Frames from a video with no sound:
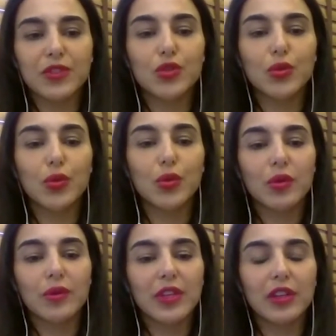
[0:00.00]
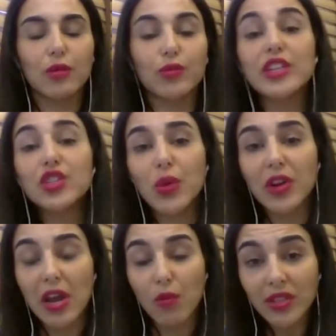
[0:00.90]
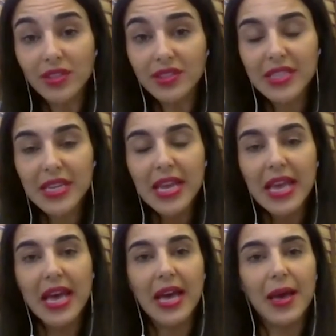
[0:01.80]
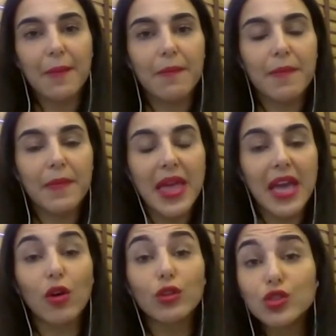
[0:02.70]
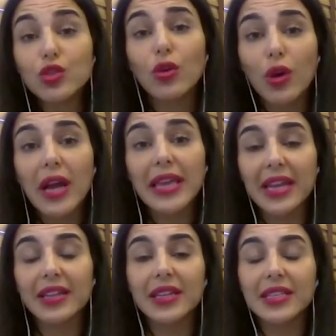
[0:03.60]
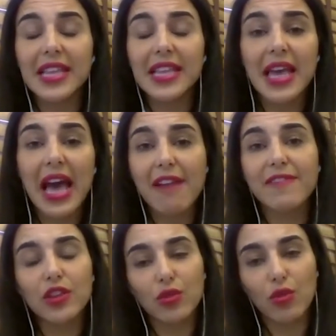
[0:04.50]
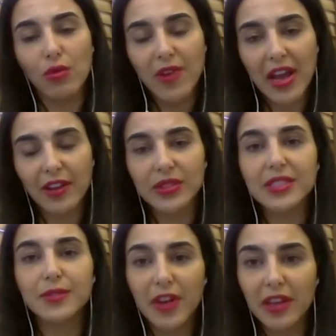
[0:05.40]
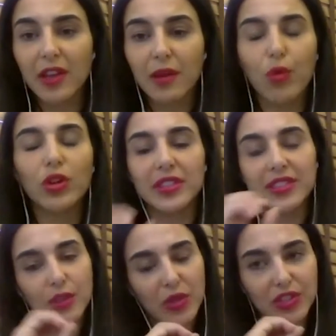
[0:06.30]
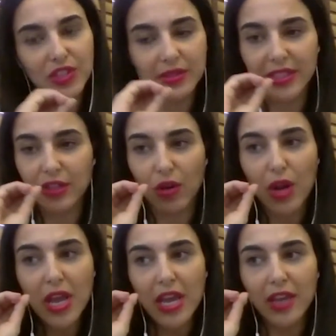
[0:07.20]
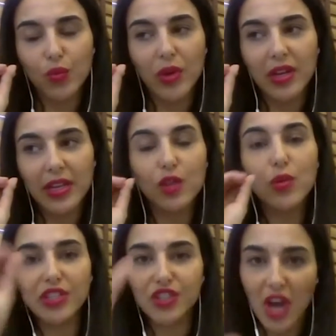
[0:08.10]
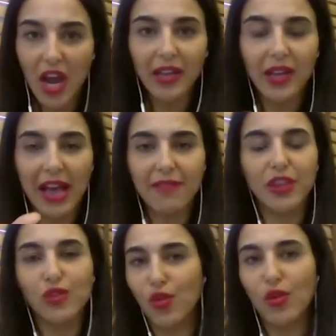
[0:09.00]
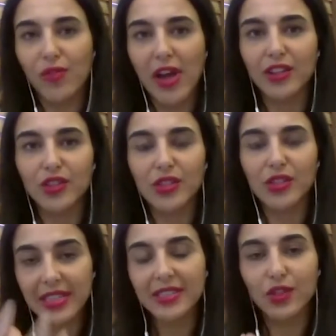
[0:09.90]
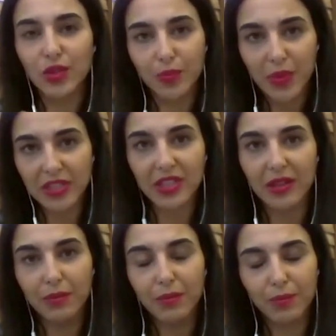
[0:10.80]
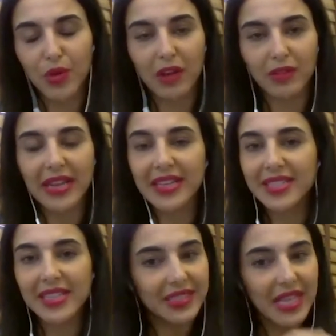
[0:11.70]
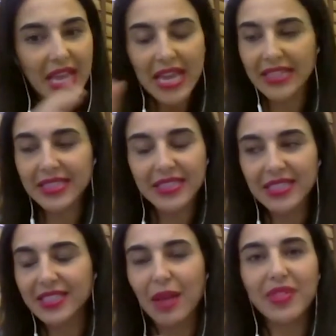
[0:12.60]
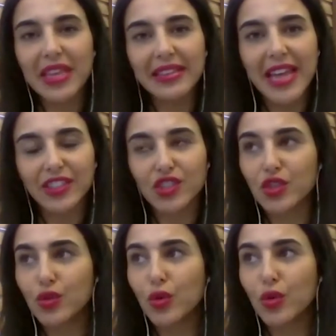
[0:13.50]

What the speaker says: to reach where I want. And also, again, it's like having your own values. It's very important. You will shine having your own values, and it is your personal brand. And it is not something that